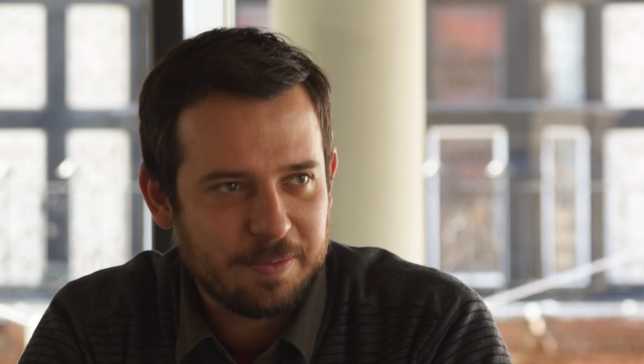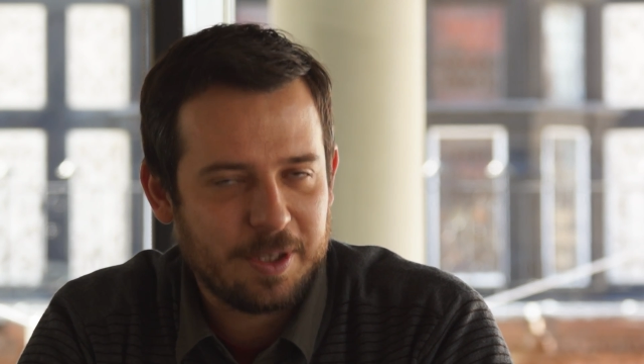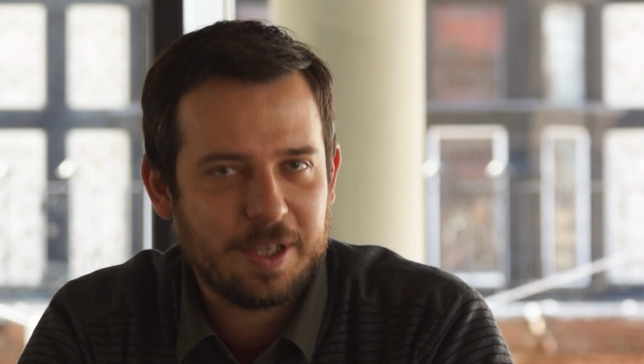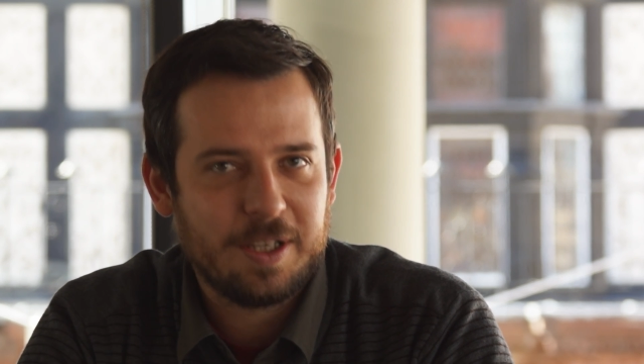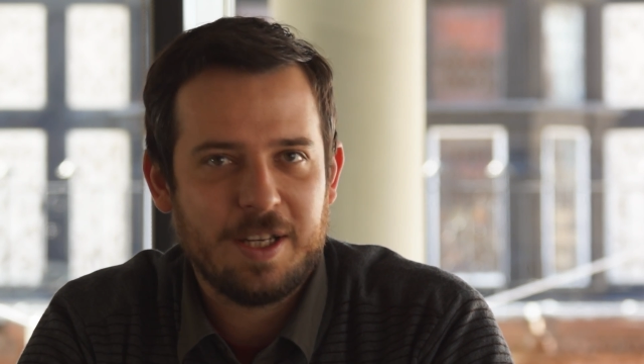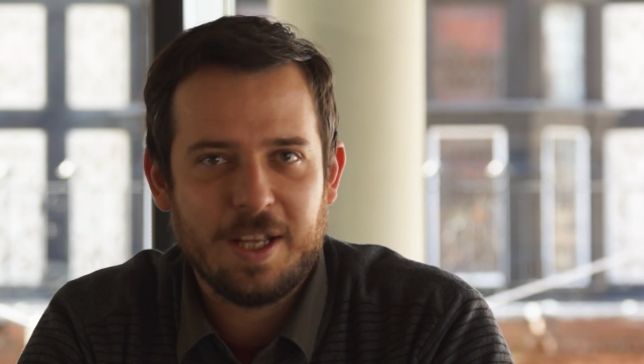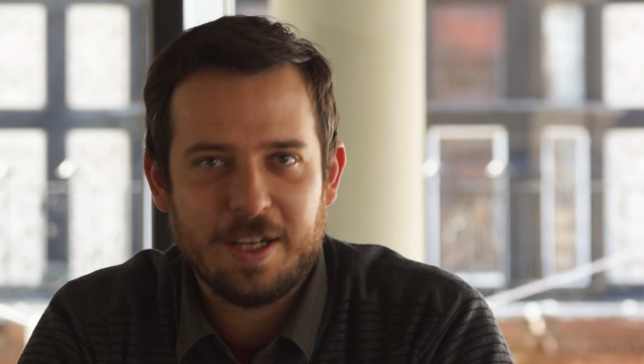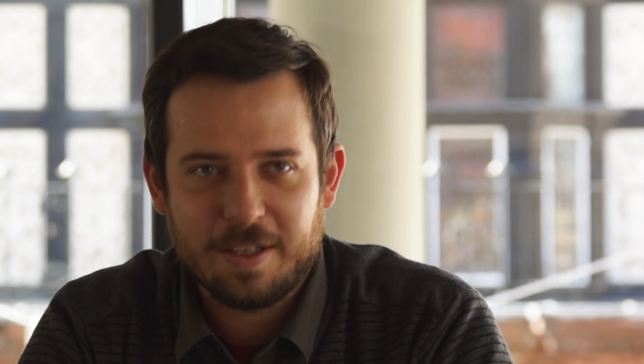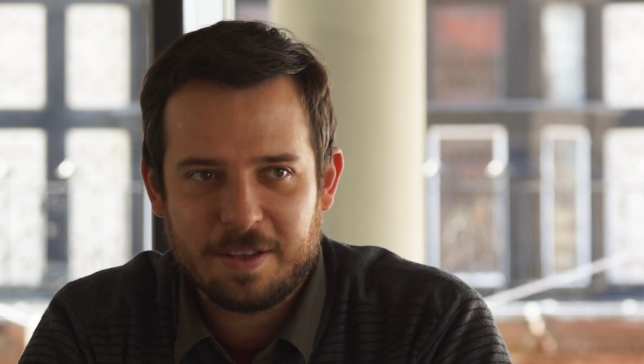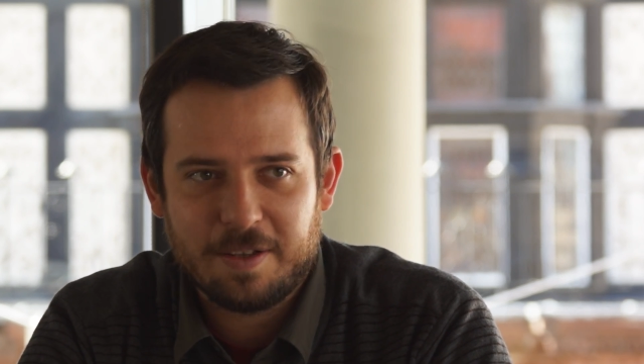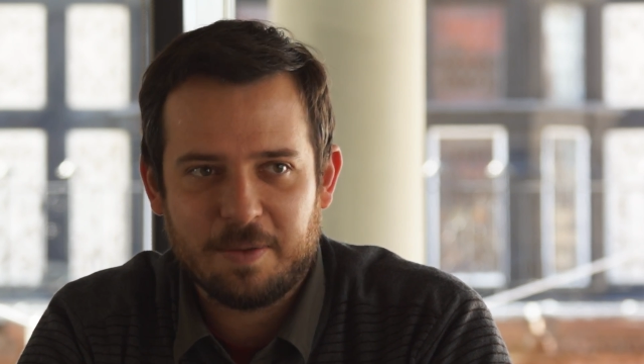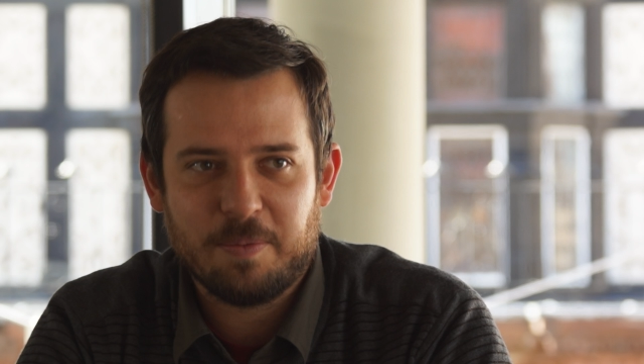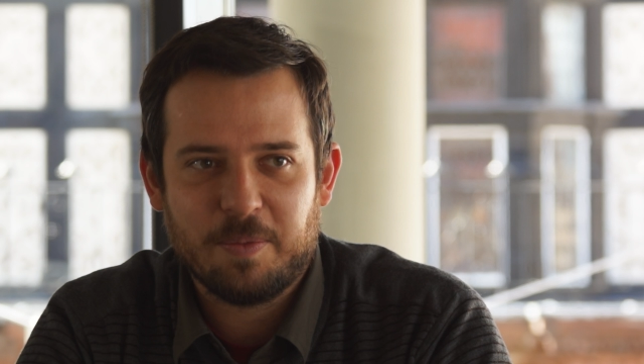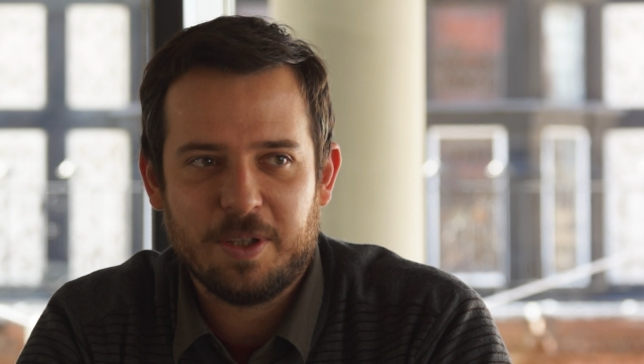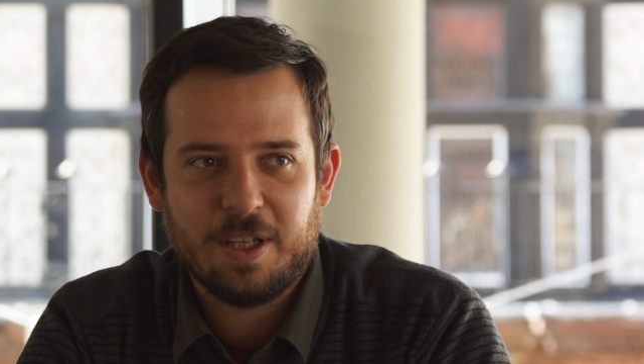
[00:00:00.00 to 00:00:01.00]
I can edit
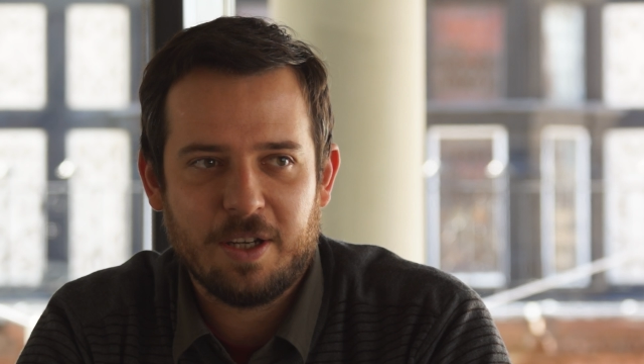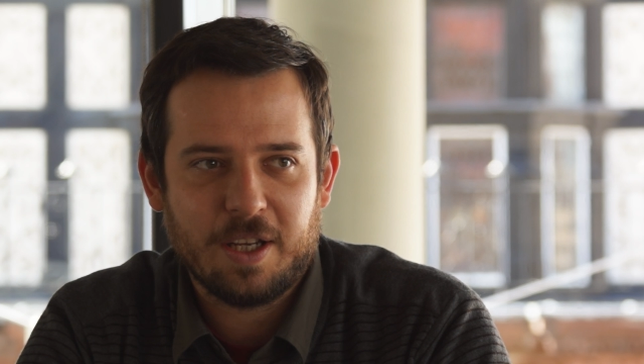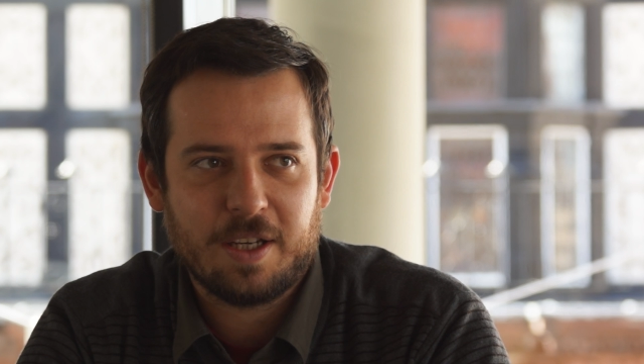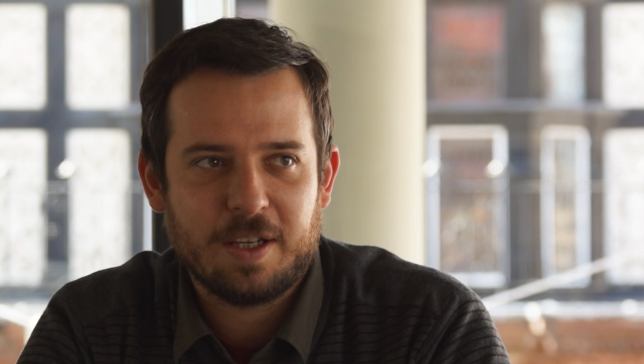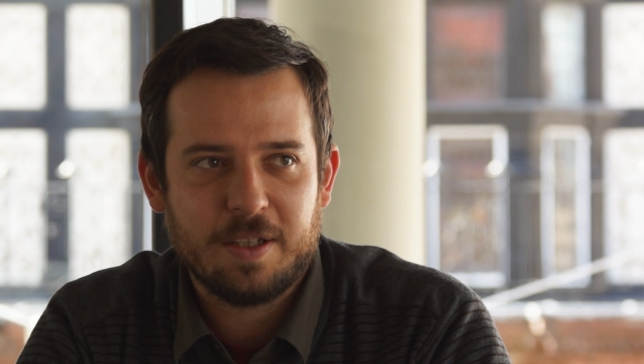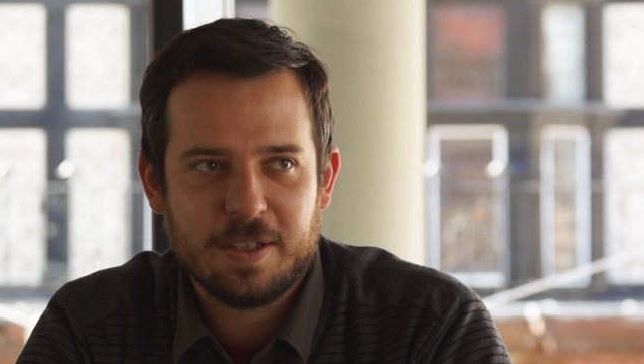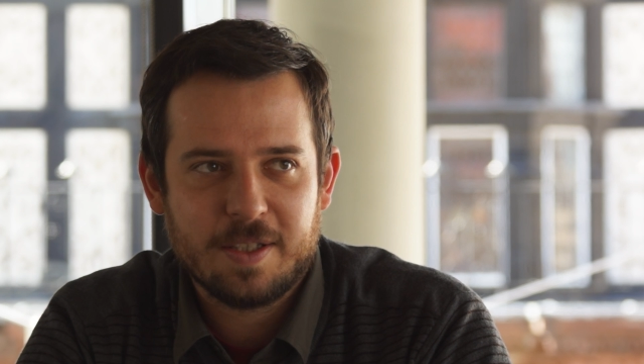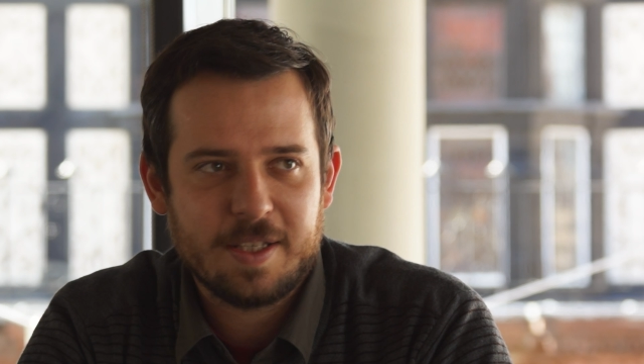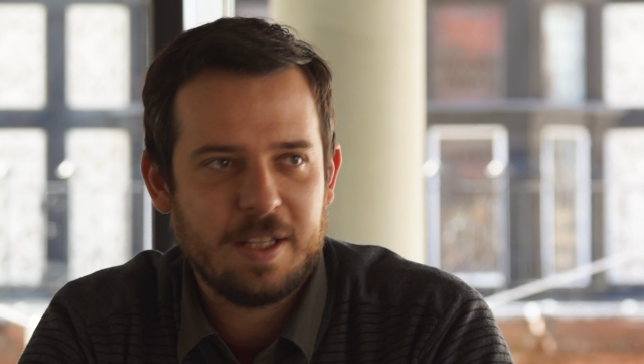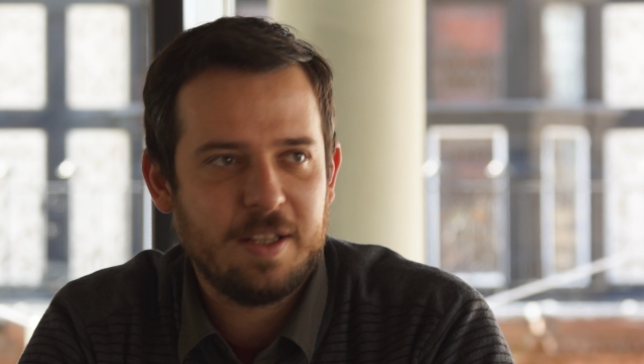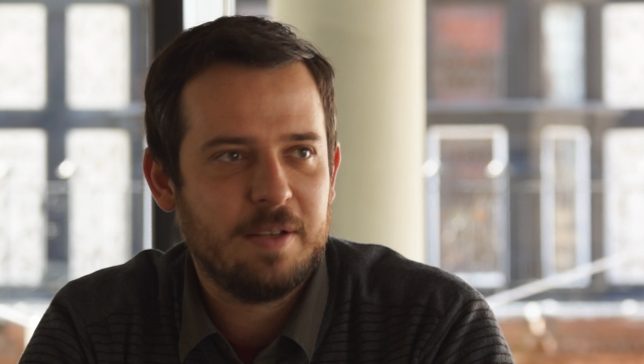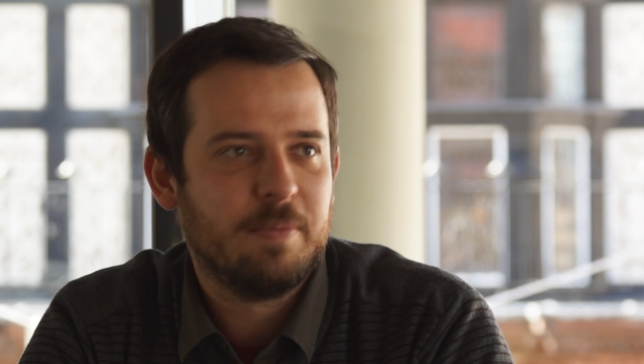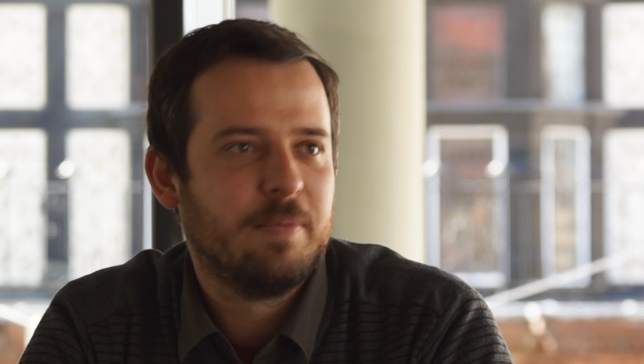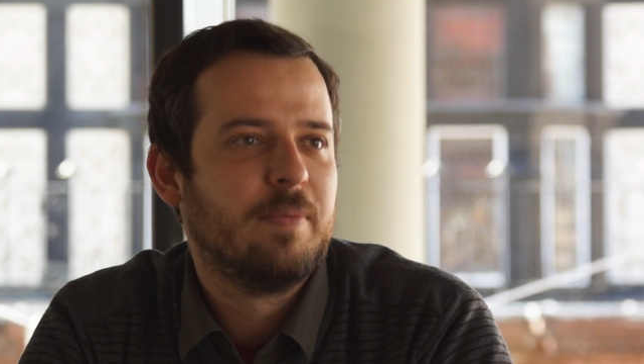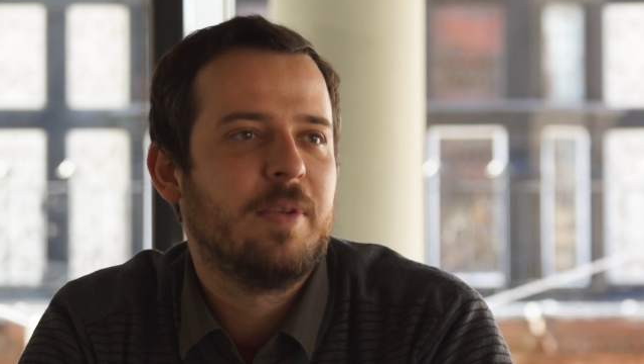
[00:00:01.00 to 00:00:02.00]
them, and then I can send
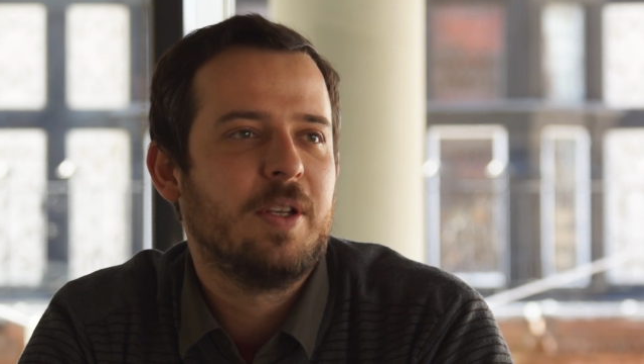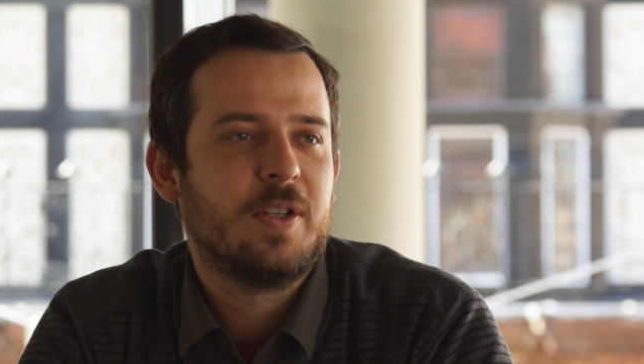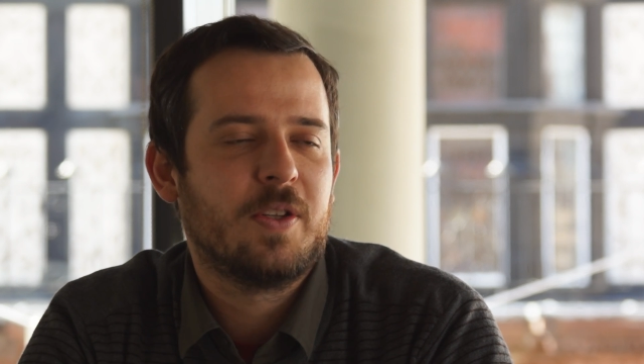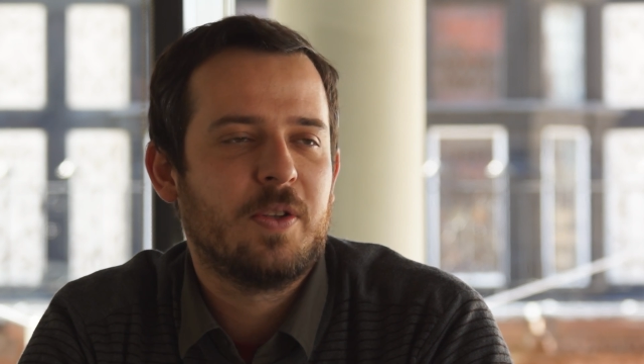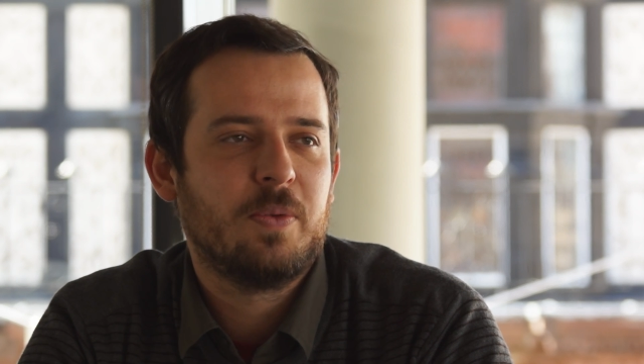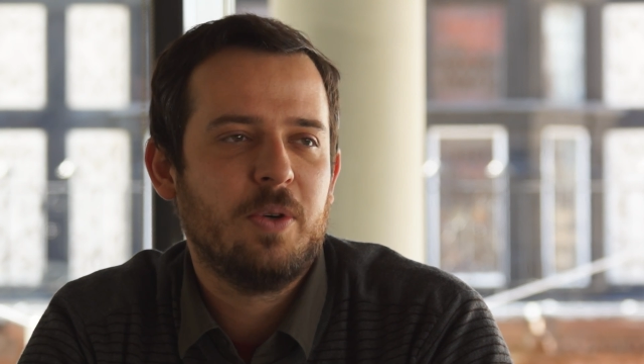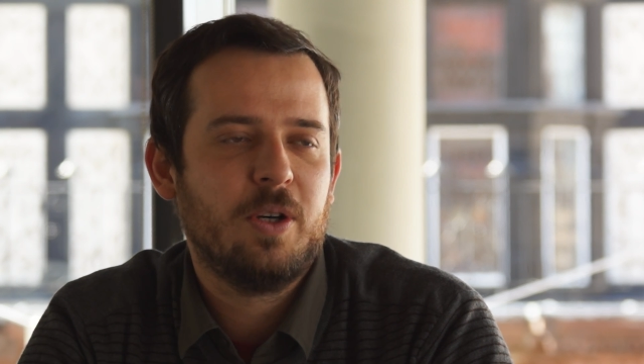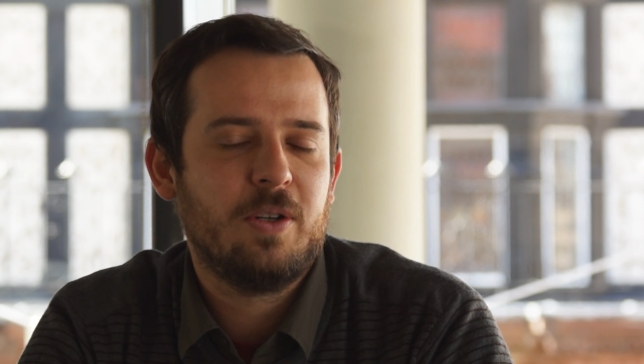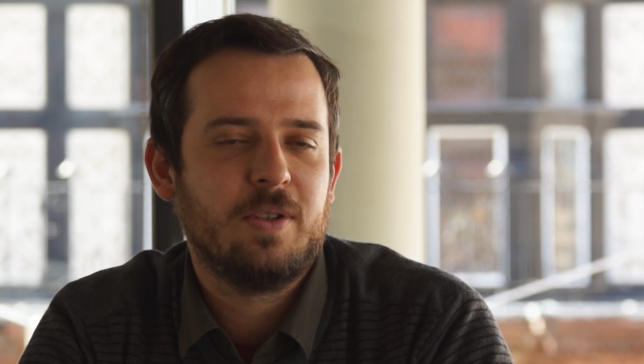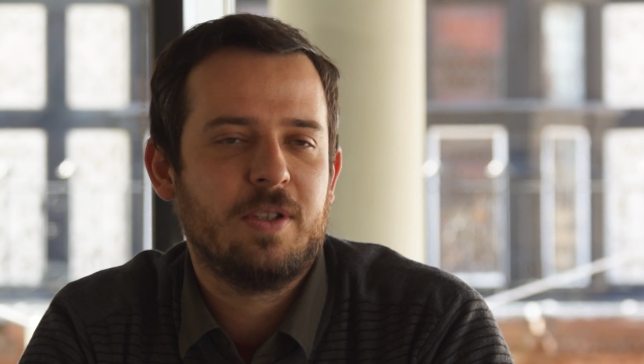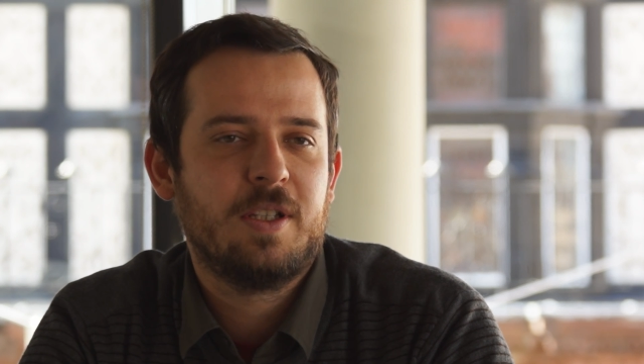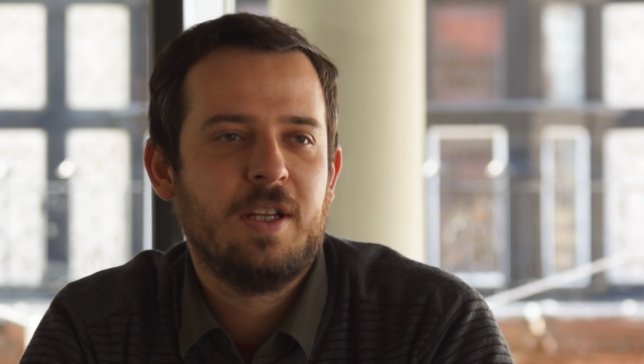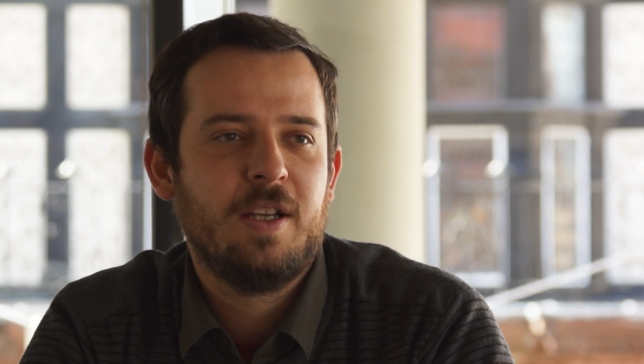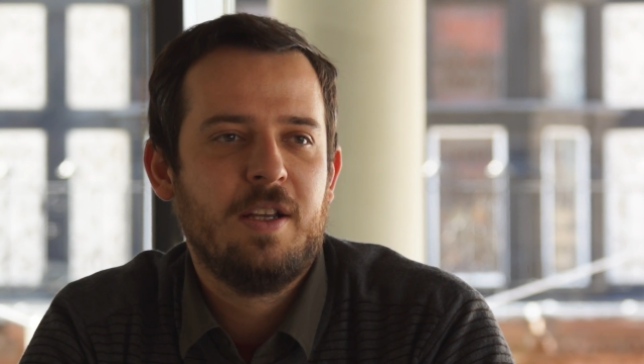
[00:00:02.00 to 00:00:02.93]
them into the world,